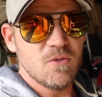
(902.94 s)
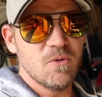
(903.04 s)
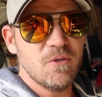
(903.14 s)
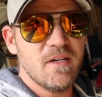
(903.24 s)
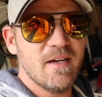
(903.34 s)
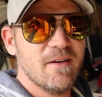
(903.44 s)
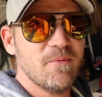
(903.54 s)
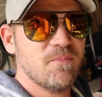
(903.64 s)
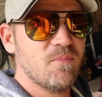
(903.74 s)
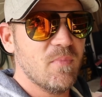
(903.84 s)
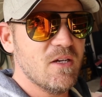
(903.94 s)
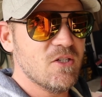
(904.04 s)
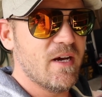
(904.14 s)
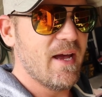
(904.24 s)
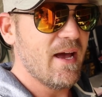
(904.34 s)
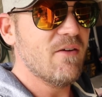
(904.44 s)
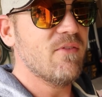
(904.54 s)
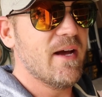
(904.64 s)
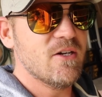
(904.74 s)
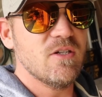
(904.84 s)
all good now because I
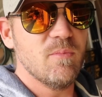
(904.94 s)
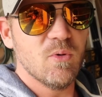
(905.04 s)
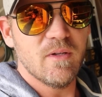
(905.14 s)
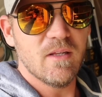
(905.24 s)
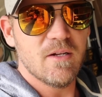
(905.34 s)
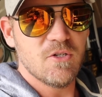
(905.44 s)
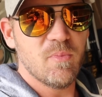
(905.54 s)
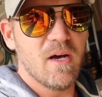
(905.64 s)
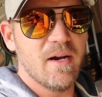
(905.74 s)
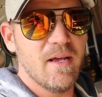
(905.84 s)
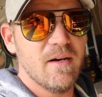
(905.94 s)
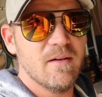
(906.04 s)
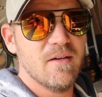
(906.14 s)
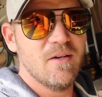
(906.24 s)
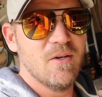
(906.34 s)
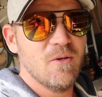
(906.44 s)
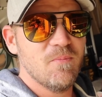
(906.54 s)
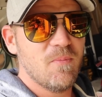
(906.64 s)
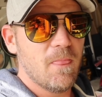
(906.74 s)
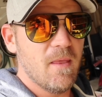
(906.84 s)
have actually pulled the clutch apart and
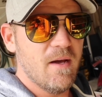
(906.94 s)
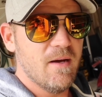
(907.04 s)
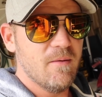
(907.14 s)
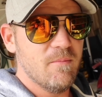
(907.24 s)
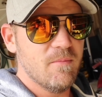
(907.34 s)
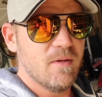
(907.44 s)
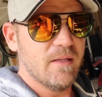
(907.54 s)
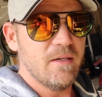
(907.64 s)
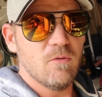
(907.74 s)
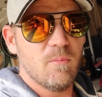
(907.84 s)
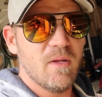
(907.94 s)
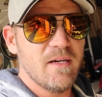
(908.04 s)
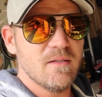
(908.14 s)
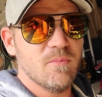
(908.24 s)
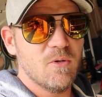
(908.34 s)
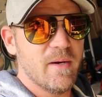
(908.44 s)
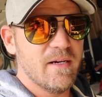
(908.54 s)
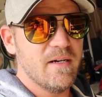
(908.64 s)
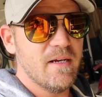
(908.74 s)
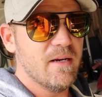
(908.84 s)
um, cleaned all the plates and put it
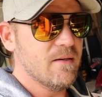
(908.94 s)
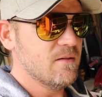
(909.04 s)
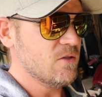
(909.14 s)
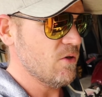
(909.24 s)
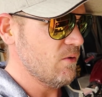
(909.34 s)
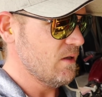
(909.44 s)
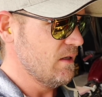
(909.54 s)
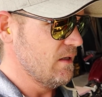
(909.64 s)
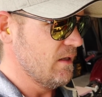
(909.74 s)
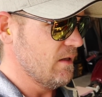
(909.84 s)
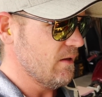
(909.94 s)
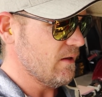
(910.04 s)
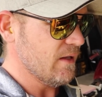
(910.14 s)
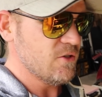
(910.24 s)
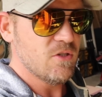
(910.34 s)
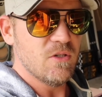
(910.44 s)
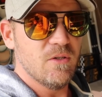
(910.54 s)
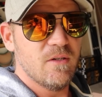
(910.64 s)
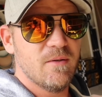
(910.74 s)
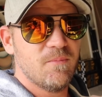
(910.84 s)
back in again. So the clutch is
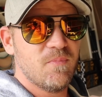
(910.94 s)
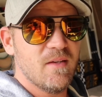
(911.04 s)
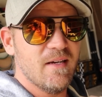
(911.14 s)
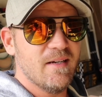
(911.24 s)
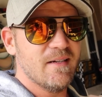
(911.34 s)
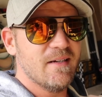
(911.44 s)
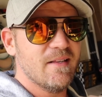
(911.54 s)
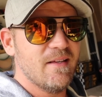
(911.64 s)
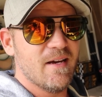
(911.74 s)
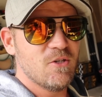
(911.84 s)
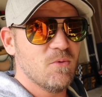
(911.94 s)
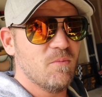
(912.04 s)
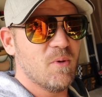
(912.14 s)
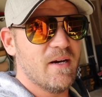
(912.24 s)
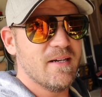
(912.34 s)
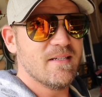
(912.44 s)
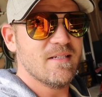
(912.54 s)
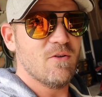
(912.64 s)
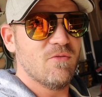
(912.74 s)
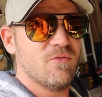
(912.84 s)
good. Uh, the actual bike
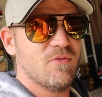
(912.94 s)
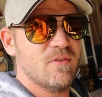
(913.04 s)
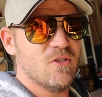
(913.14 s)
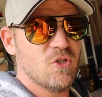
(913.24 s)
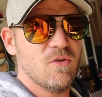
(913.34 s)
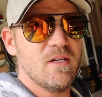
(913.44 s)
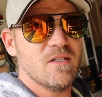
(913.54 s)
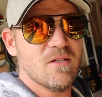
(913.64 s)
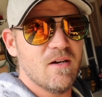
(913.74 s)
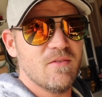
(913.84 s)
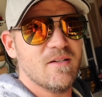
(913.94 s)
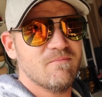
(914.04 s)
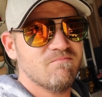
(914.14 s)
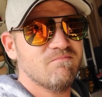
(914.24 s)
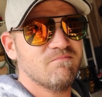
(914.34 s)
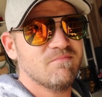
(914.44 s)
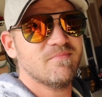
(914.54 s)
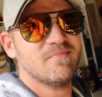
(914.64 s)
itself, the tuning side of it, hmm,